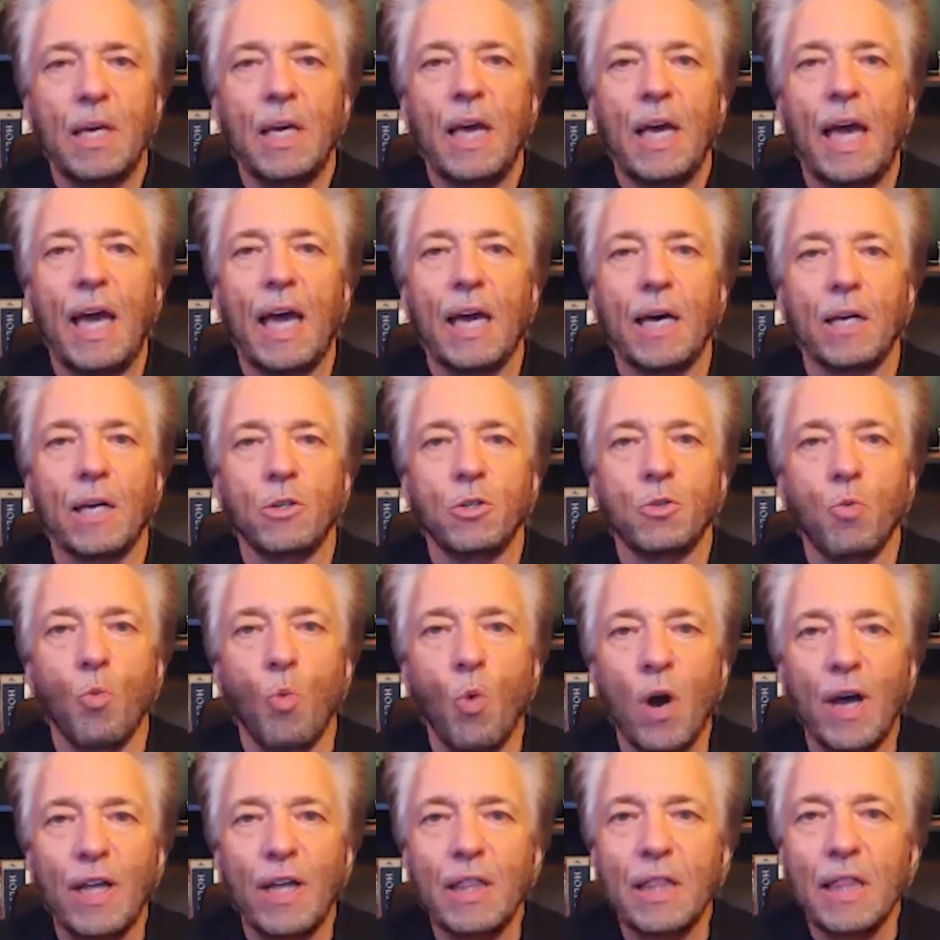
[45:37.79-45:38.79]

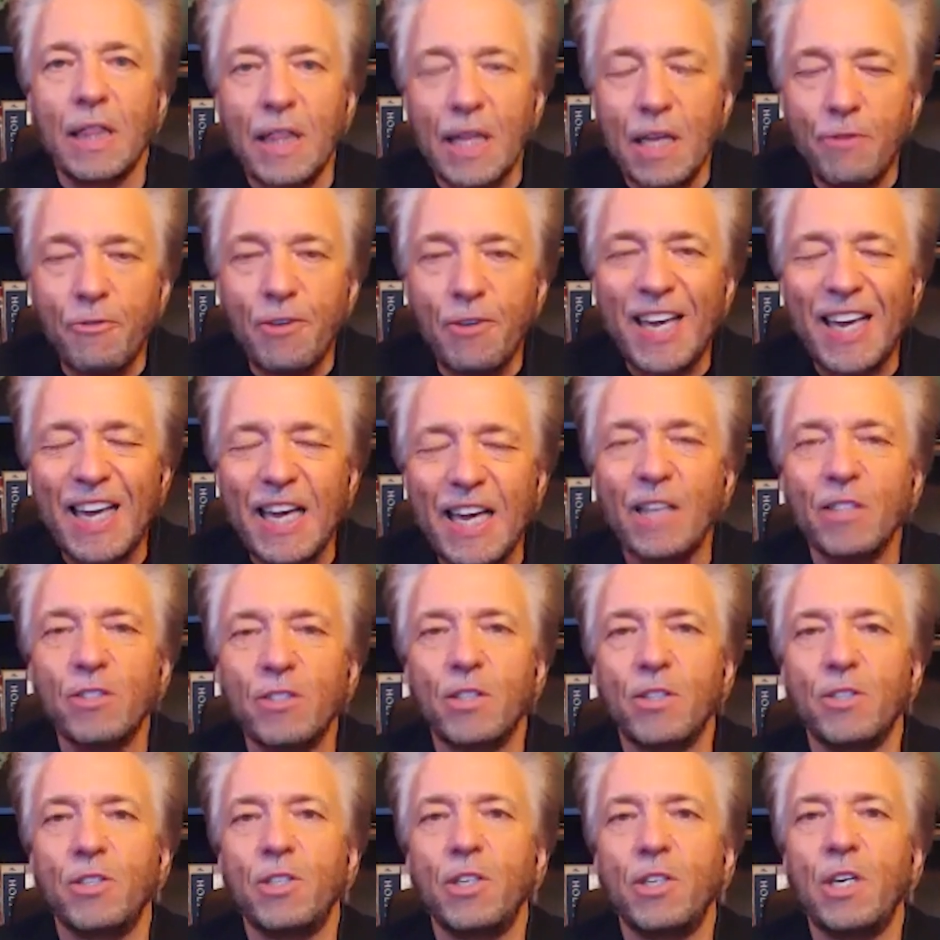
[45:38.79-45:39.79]
living
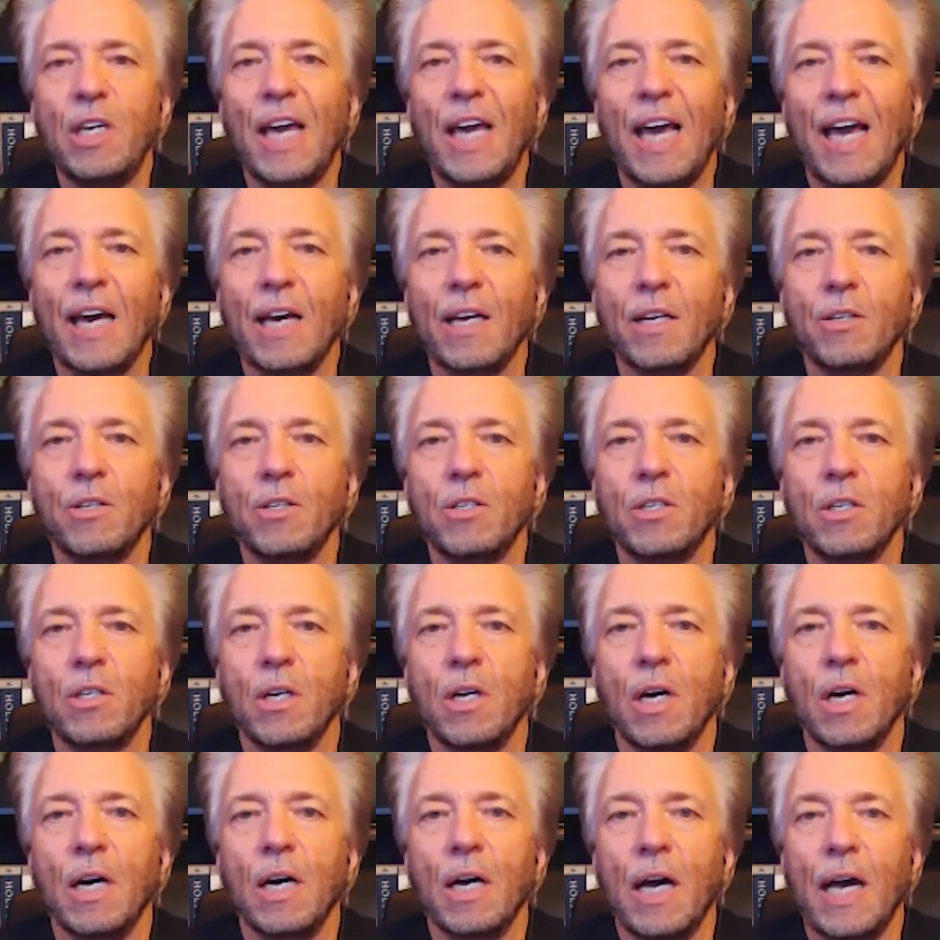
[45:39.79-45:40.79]
entity, as
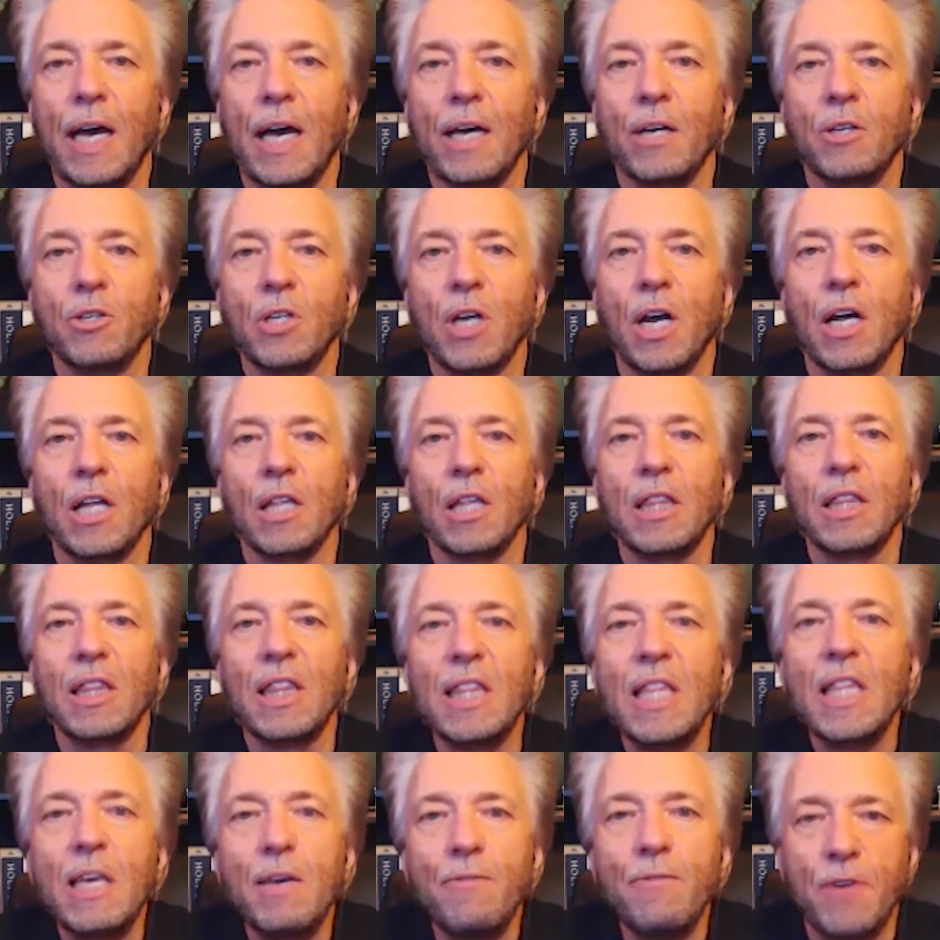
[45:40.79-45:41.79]
a
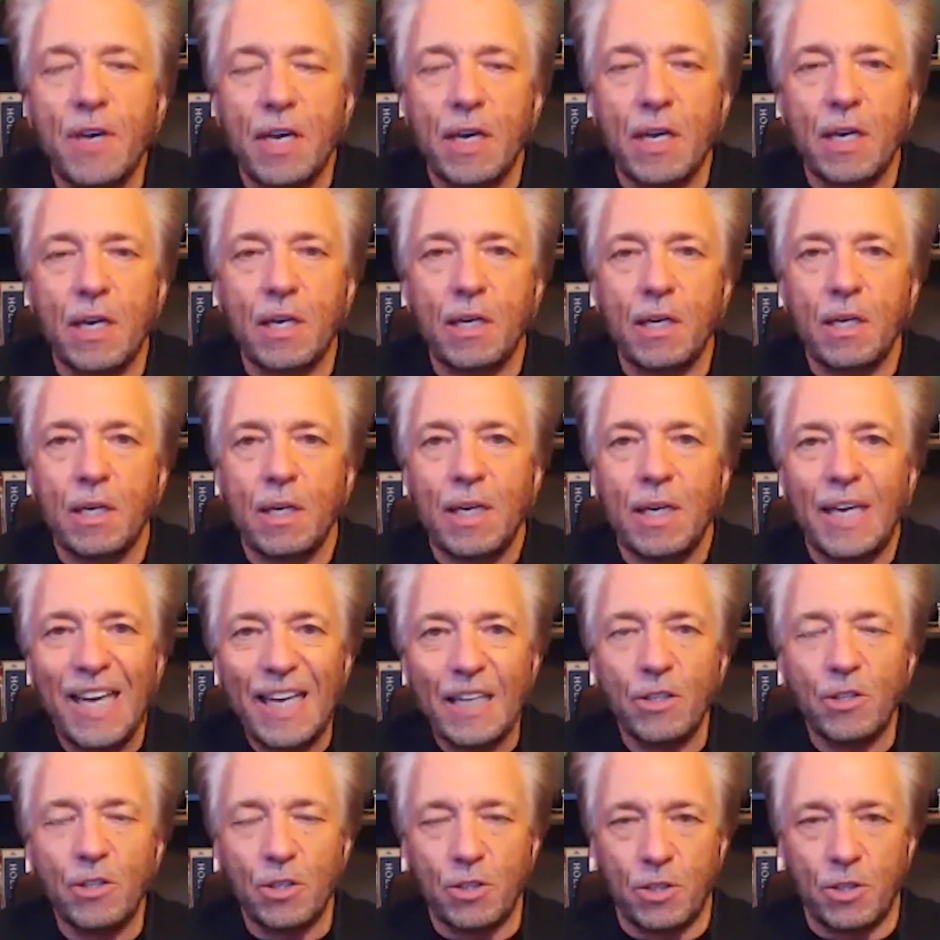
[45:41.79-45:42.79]
living
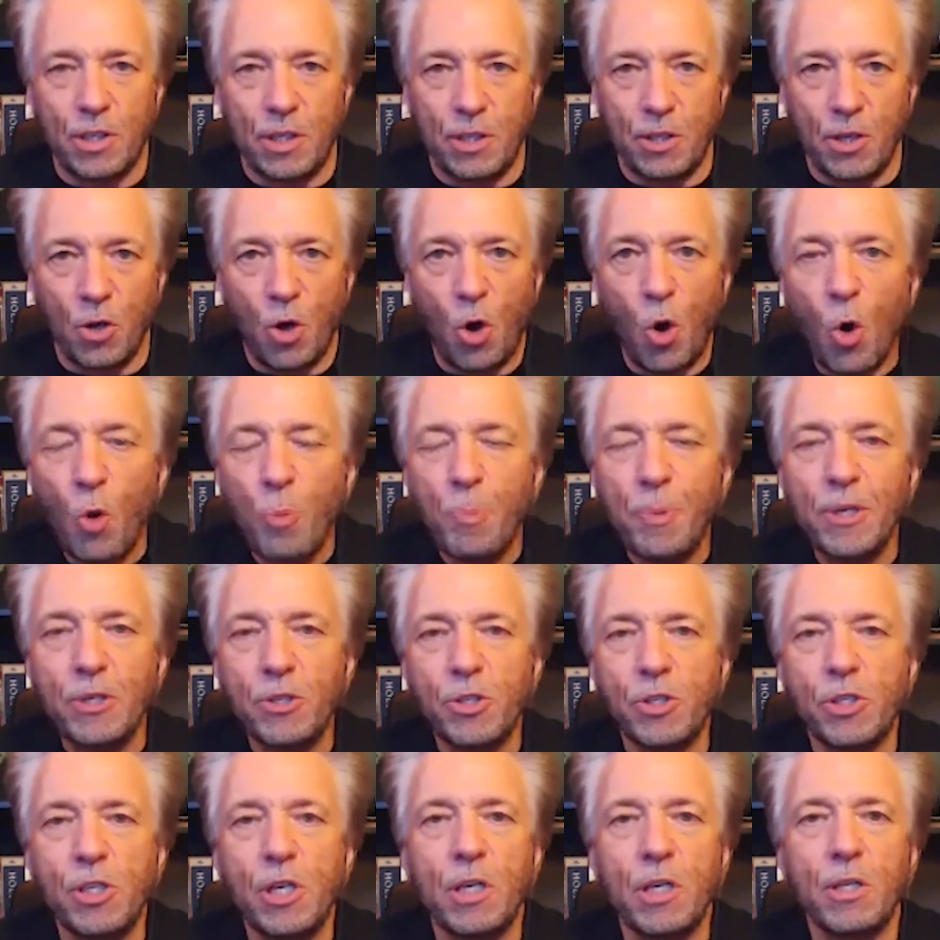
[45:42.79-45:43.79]
entity, the Hopi
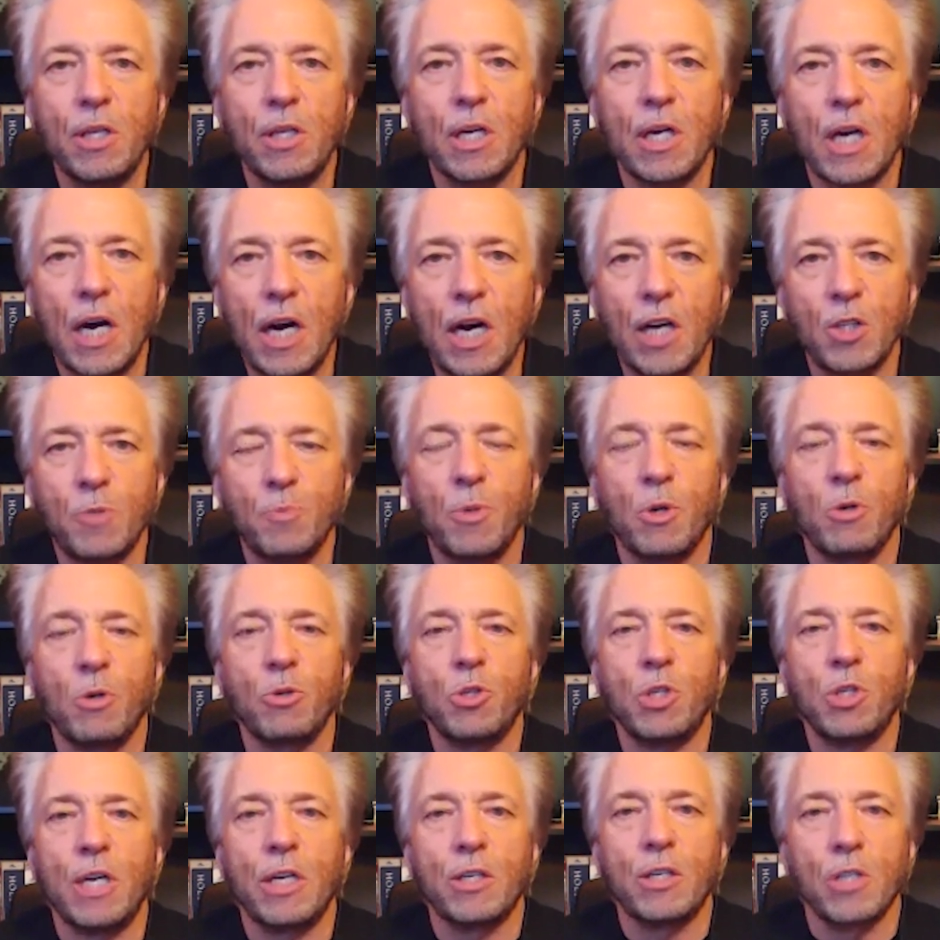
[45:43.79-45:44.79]
see the cosmos
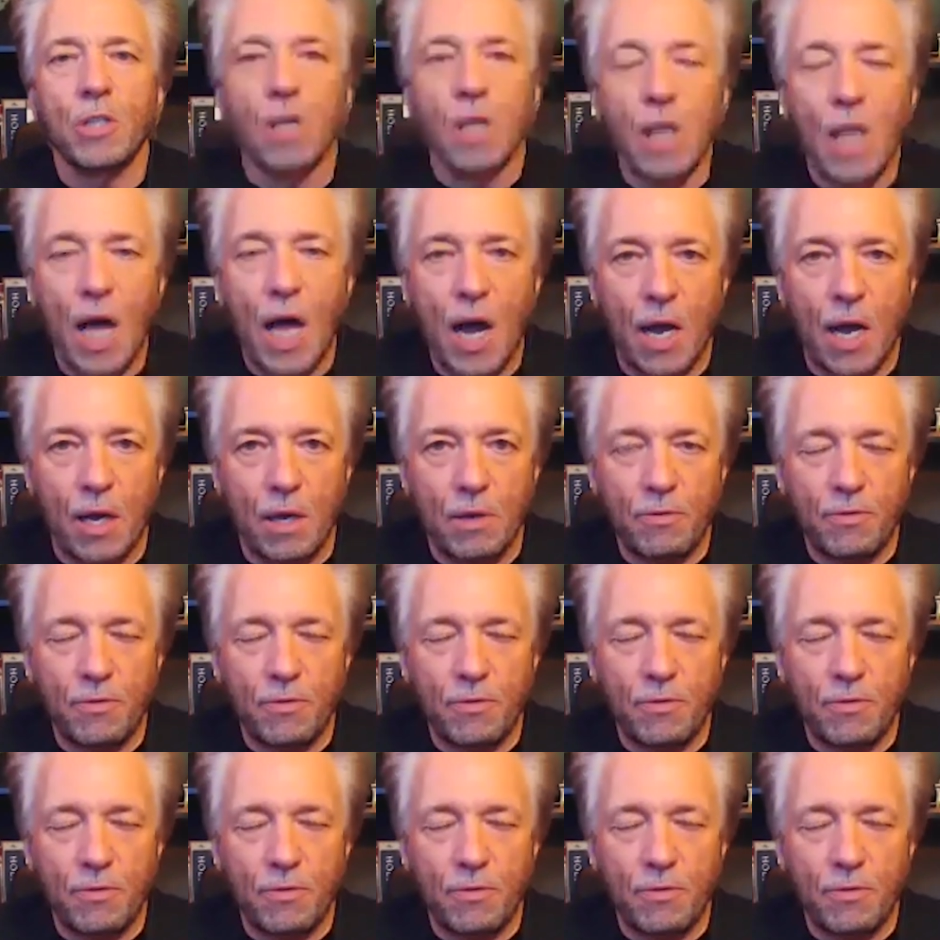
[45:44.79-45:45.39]
as alive.